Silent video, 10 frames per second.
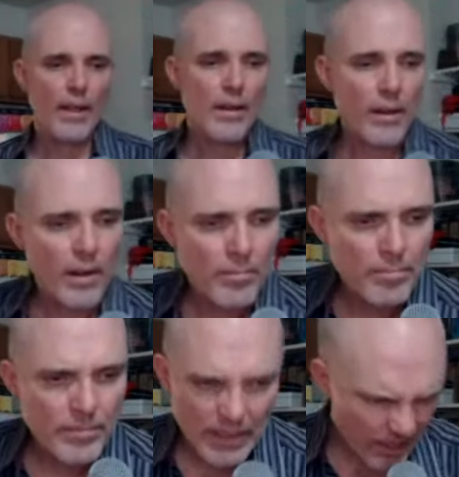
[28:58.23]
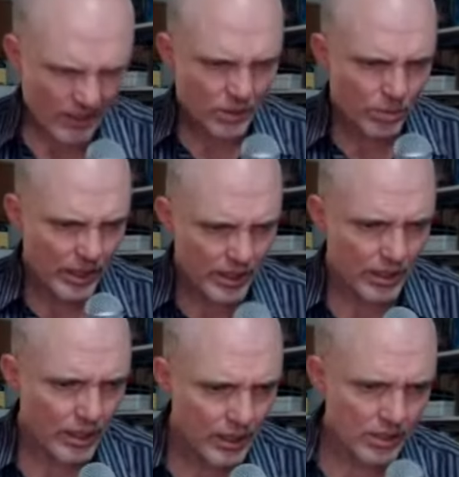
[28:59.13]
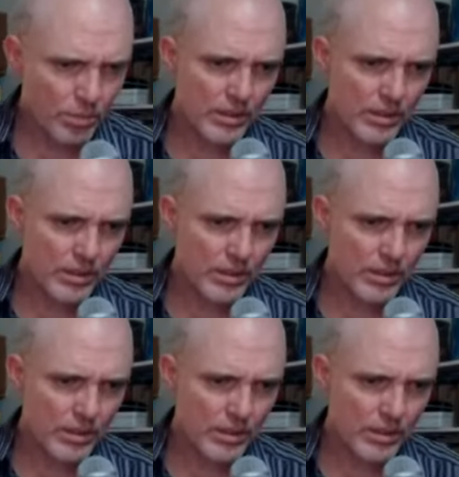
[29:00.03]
Hit us with the